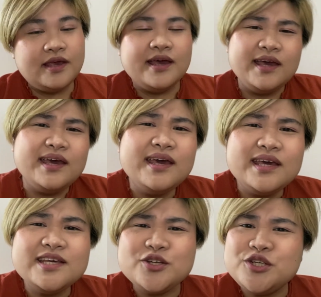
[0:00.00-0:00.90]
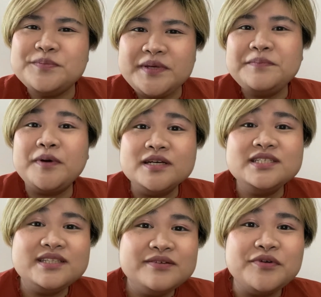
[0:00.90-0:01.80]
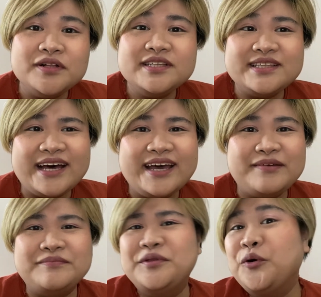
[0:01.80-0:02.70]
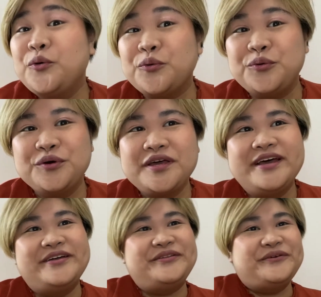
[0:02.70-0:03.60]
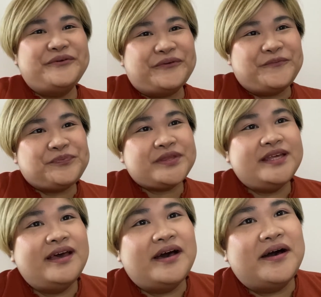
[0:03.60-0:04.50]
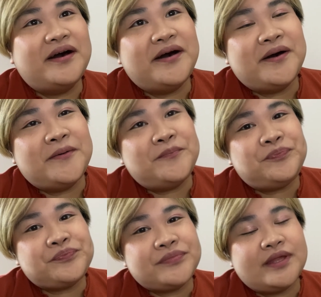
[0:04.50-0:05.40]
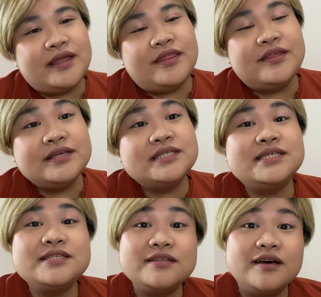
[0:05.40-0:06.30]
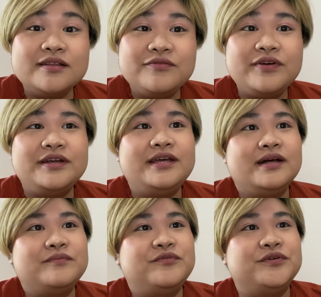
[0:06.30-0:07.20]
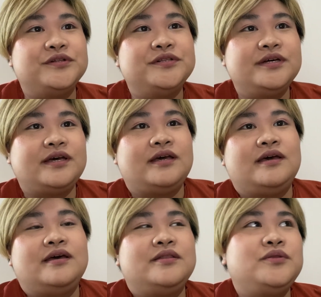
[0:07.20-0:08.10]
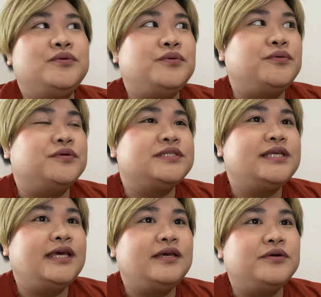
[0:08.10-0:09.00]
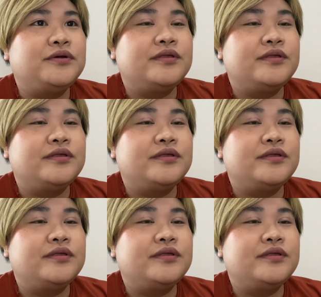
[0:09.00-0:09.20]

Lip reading: Hey, you should be positive all the time. No, no. Um, this is not very helpful to say, or